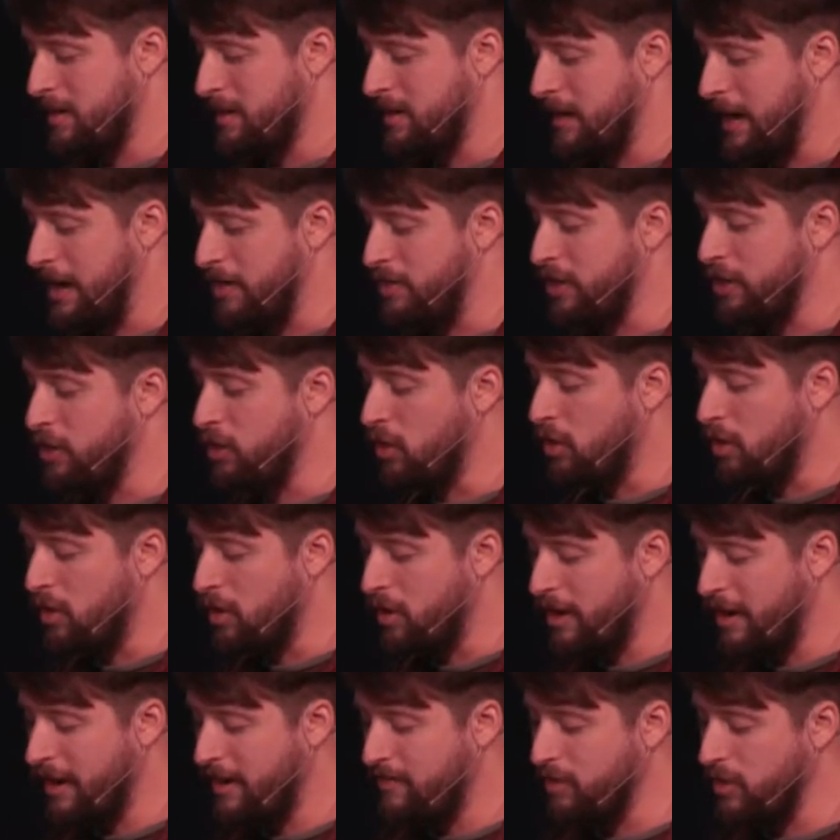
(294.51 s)
and the
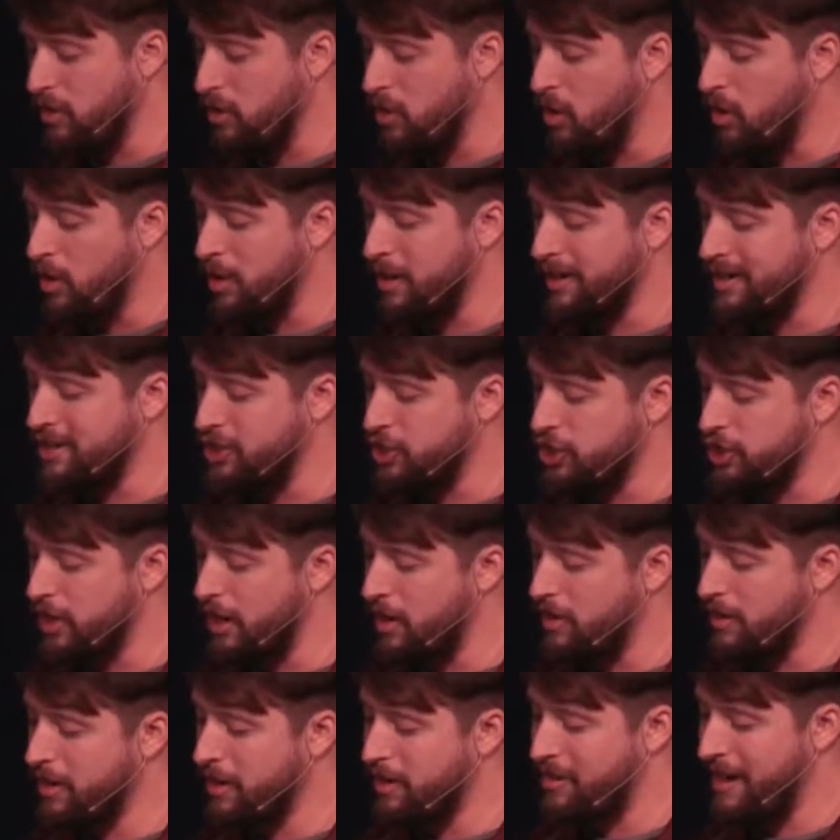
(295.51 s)
glory of the Lord
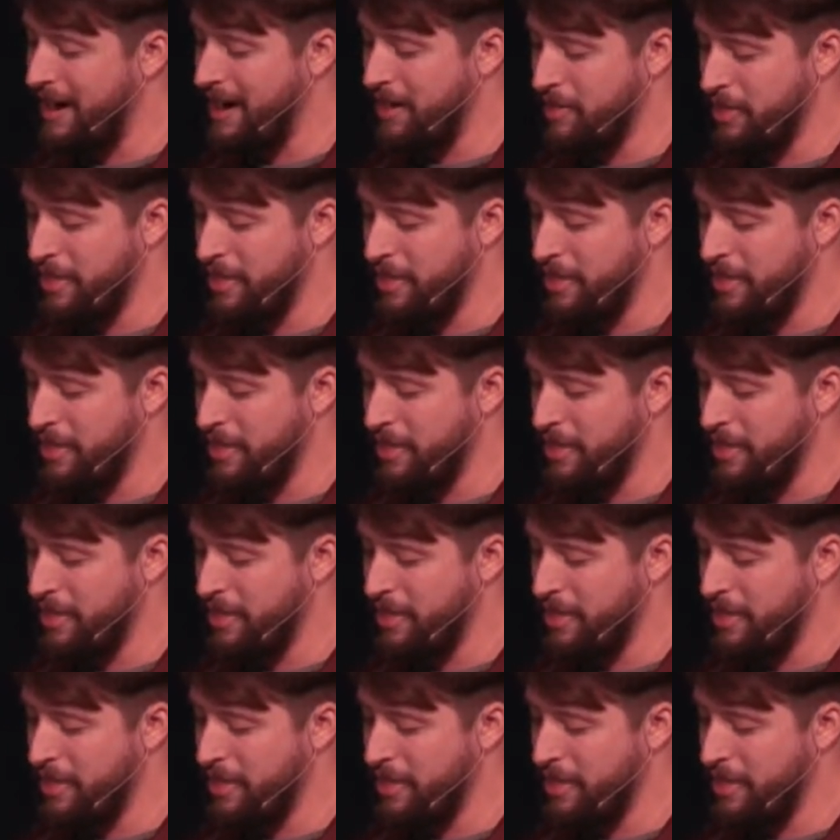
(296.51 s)
shone around